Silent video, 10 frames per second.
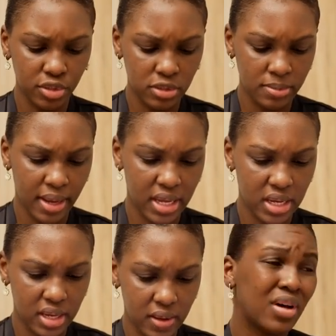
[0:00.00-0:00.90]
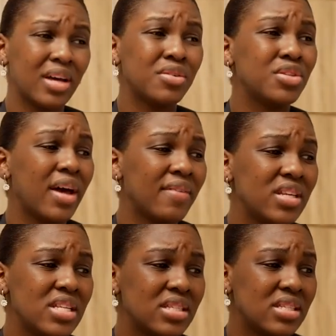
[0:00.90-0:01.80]
to do to my hair i also
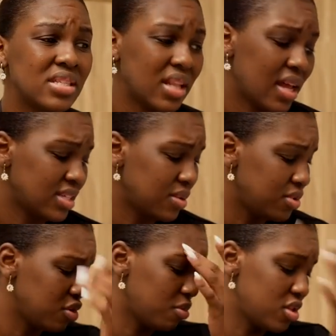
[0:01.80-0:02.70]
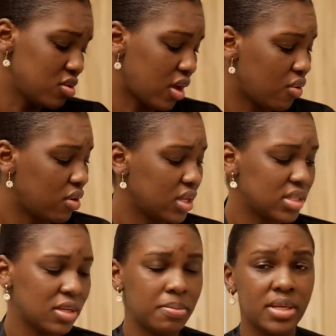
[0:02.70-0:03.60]
haven't eaten since the last time you saw me so i ordered
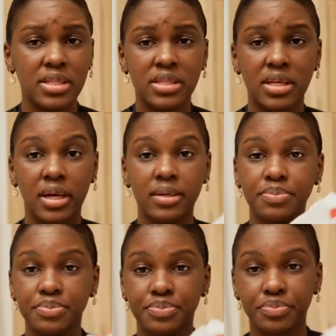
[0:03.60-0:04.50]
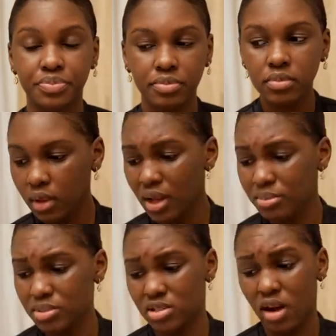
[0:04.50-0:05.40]
some pizza
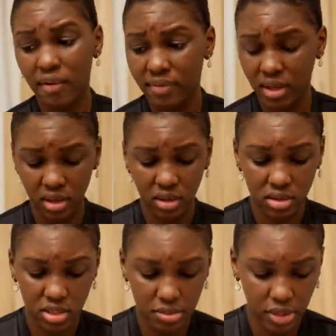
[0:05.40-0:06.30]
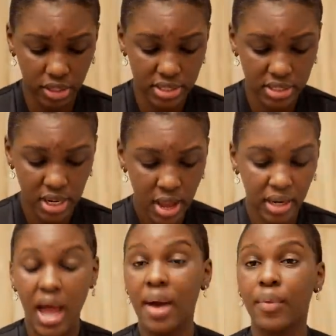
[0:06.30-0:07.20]
i'm starving to be honest but
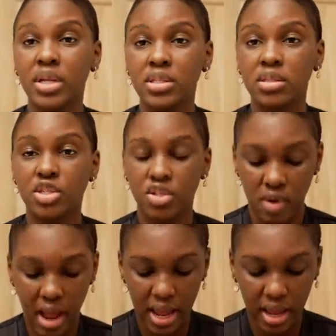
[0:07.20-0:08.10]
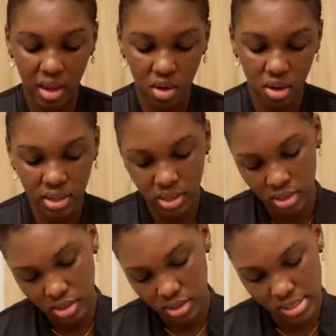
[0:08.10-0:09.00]
i wanted to try on
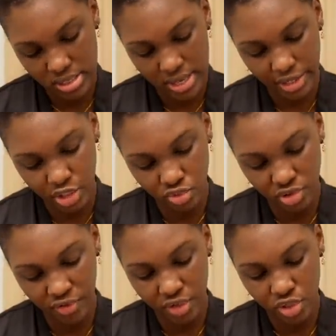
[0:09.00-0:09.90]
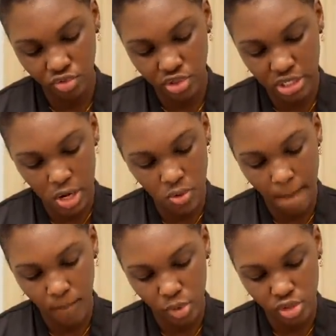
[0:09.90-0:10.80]
this like dewy facial gel
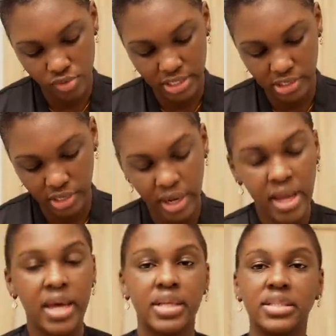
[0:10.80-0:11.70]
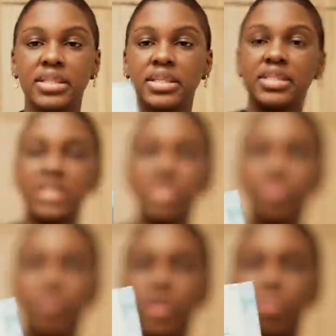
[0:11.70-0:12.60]
moisturizer this is from the